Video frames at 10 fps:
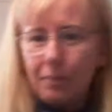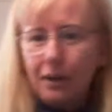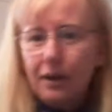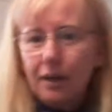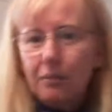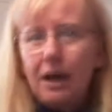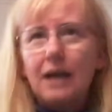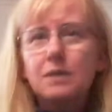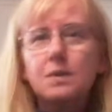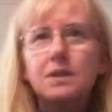But my
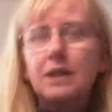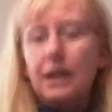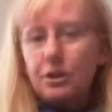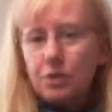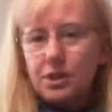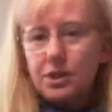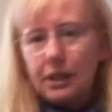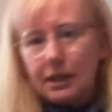husband's an electrician,